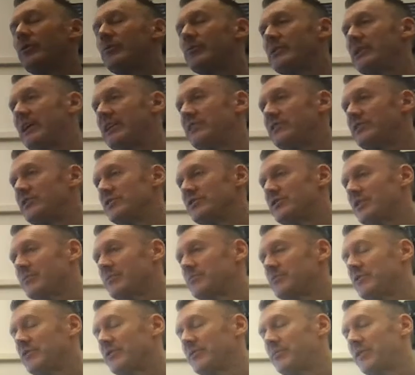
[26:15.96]

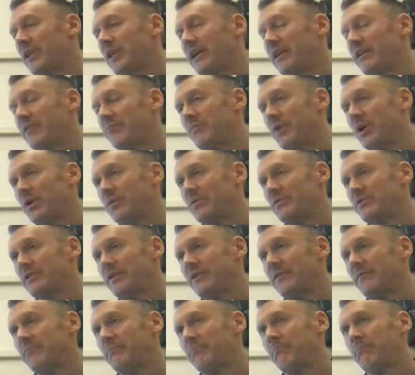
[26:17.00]
relationship to the plane of motion.
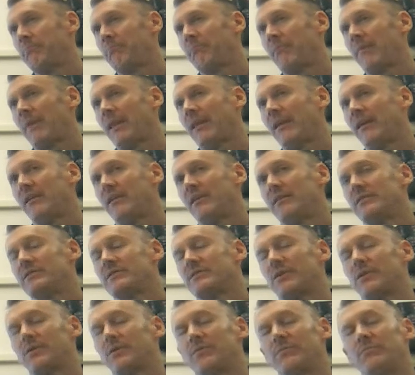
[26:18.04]
So